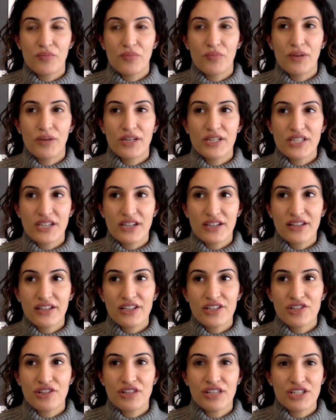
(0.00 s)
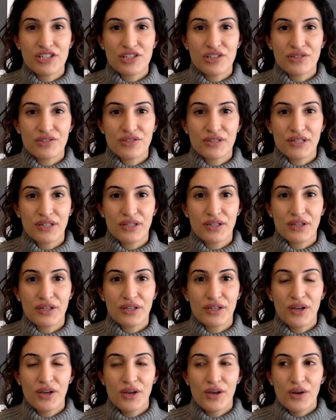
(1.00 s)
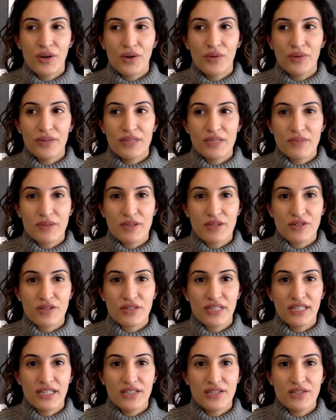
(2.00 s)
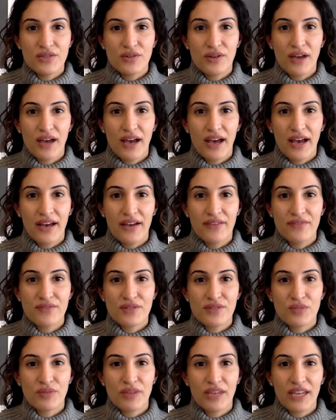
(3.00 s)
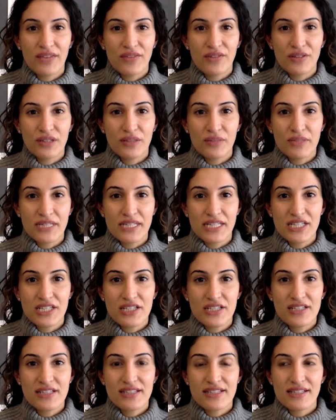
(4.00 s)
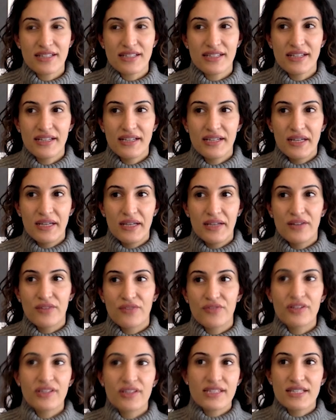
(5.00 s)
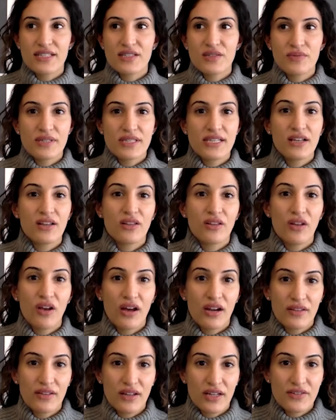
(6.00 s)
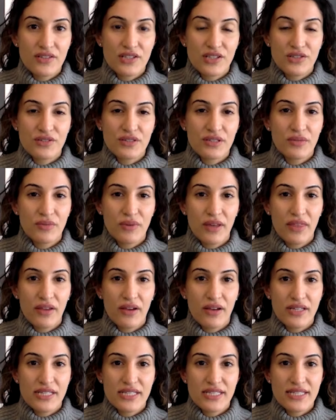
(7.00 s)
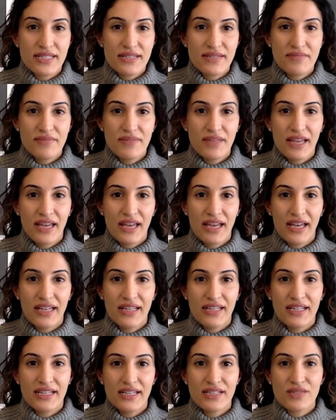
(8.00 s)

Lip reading: particularly treating children with special needs who have sort of behavioral limitations. And, for instance, we see a lot of children with autism, and